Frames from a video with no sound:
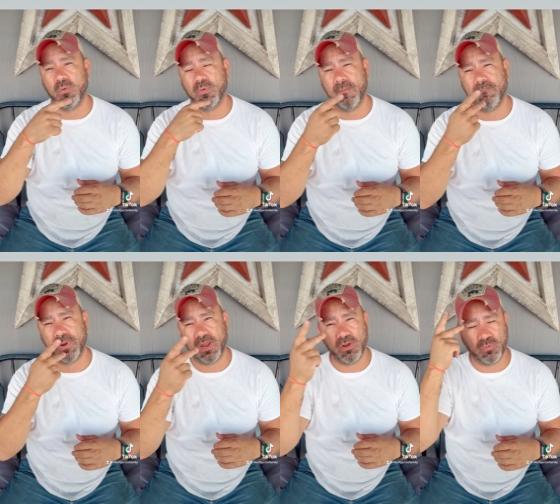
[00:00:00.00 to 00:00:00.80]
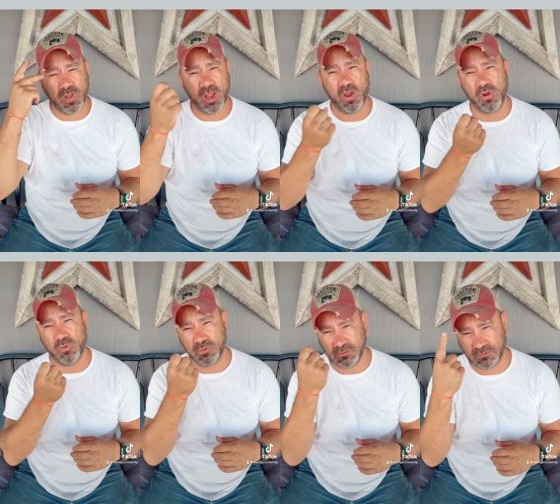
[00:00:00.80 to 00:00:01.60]
I'd like for you hearing
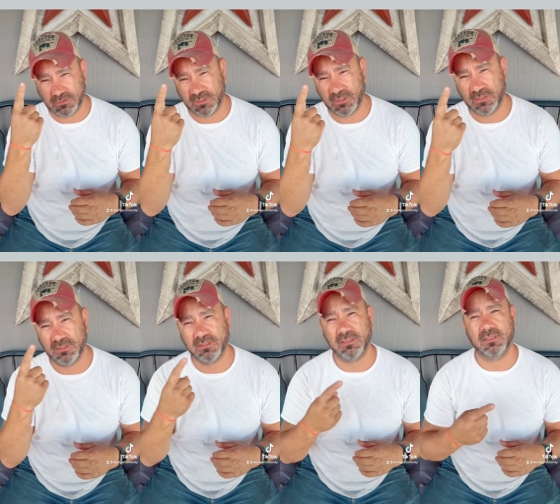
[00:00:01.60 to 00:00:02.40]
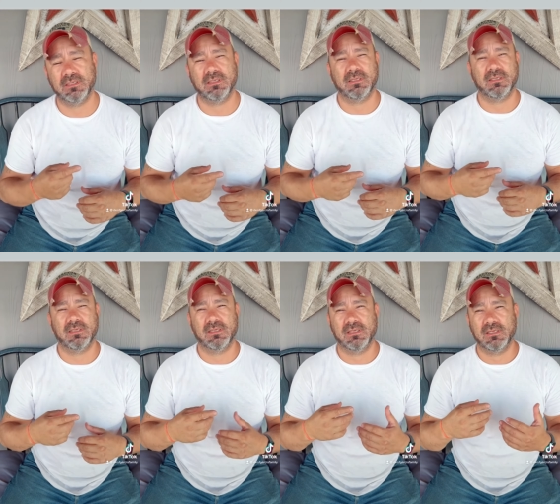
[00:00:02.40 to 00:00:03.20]
parents to understand
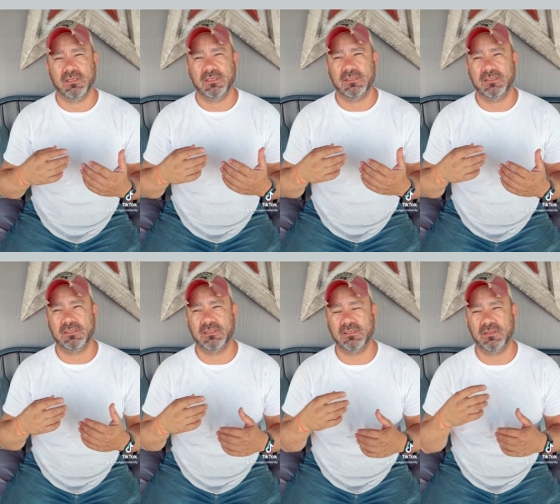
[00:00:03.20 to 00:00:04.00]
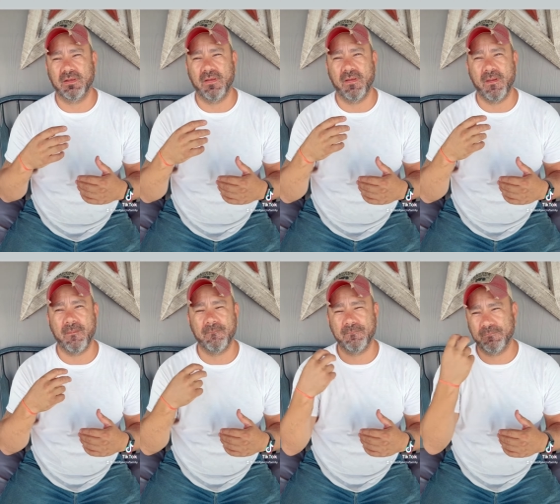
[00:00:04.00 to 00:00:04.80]
how hard it
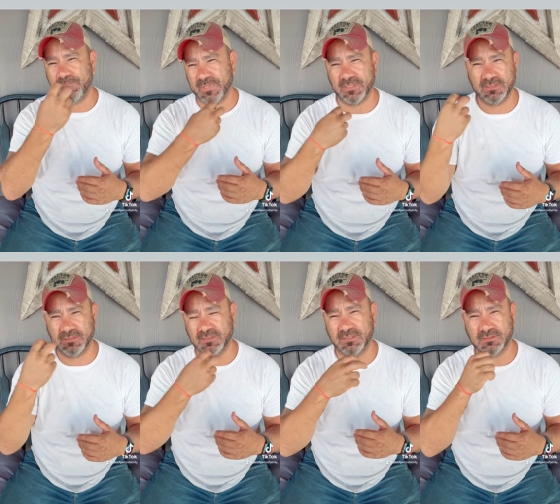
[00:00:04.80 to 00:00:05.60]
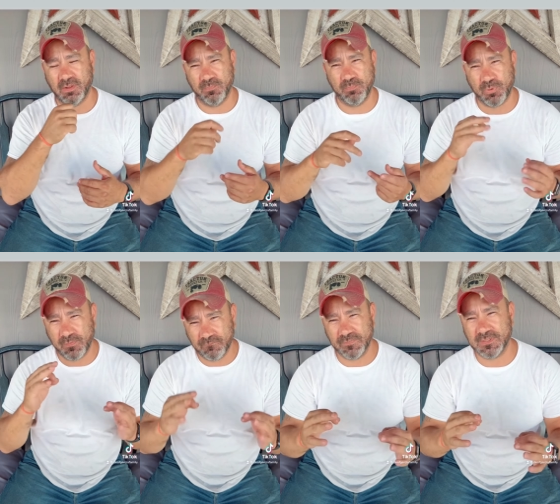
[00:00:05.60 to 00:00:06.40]
is. Speech
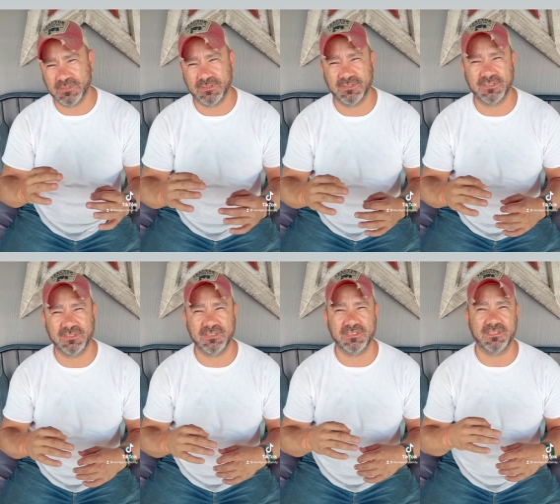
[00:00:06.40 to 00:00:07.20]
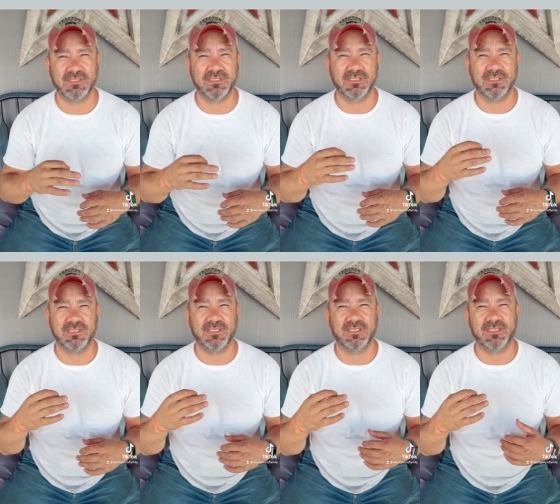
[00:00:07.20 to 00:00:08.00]
therapy is not
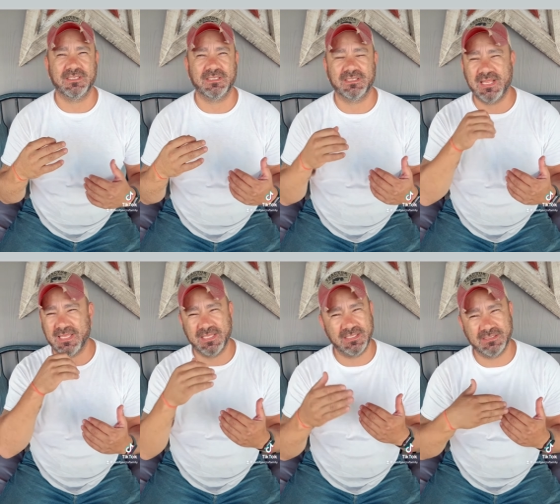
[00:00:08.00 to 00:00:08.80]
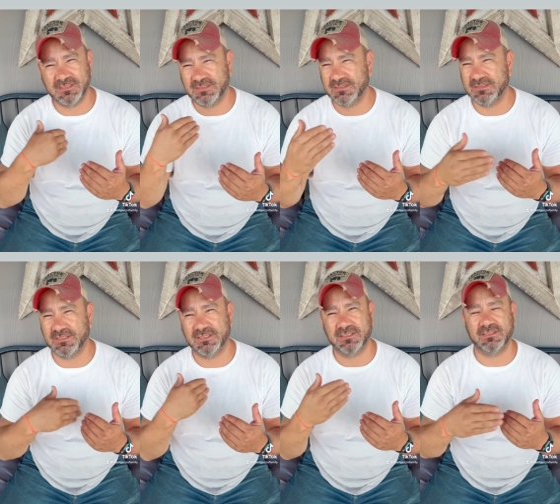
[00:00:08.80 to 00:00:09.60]
perfect,
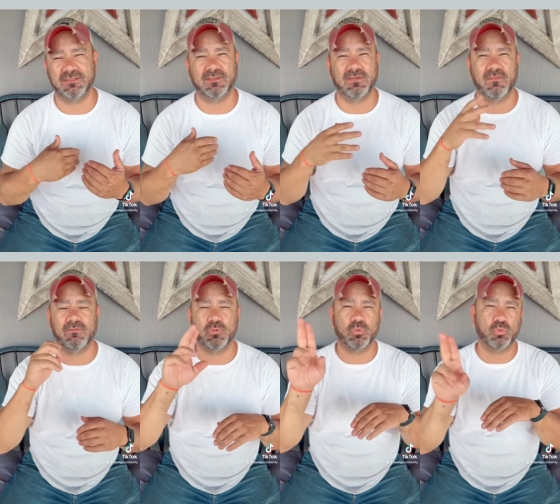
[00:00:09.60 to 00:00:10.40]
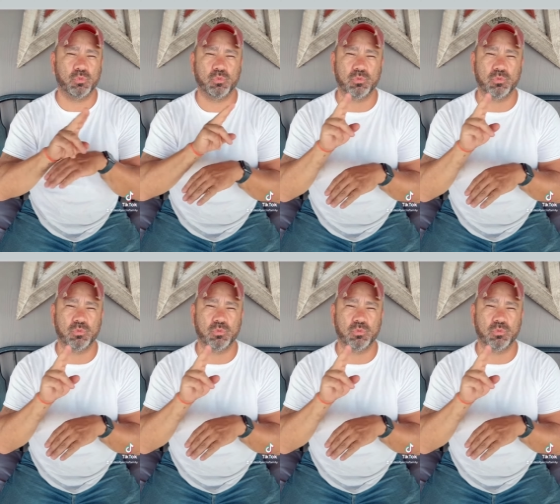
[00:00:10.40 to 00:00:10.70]
it's not easy.